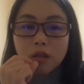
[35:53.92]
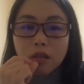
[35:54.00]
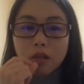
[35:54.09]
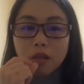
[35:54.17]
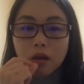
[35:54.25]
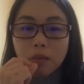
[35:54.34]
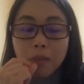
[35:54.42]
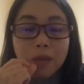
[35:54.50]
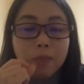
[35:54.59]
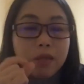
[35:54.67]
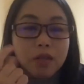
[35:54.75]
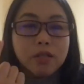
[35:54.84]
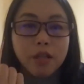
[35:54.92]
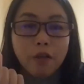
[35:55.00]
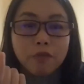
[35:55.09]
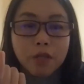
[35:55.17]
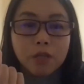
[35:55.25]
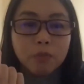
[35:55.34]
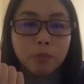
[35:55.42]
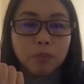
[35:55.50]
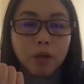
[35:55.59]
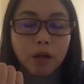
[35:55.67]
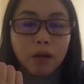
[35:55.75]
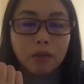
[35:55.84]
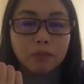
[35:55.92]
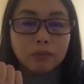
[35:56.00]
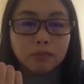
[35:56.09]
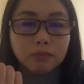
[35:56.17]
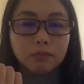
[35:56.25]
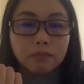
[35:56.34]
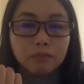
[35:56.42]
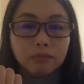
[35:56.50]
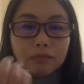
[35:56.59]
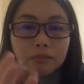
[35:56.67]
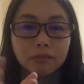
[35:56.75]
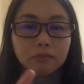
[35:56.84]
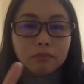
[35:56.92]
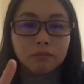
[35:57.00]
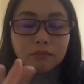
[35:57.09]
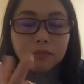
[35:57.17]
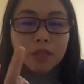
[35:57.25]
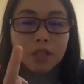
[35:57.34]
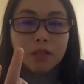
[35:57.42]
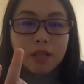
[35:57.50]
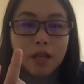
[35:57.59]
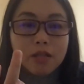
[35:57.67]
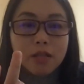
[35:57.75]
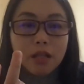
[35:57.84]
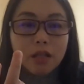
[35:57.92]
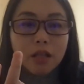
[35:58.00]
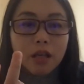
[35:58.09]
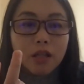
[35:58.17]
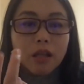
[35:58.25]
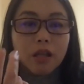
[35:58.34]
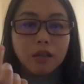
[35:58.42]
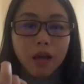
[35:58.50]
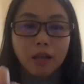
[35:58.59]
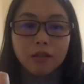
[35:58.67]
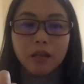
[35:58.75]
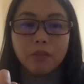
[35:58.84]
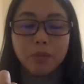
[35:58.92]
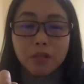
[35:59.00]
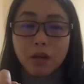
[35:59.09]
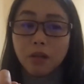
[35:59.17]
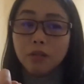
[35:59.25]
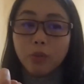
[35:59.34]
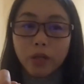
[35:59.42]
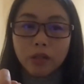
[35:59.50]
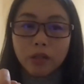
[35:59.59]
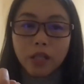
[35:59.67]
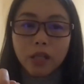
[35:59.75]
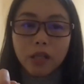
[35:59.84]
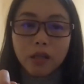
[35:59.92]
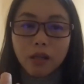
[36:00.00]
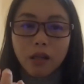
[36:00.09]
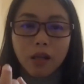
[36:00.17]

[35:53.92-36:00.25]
the maybe the Cepheid um, testing kit, and that can be done quickly.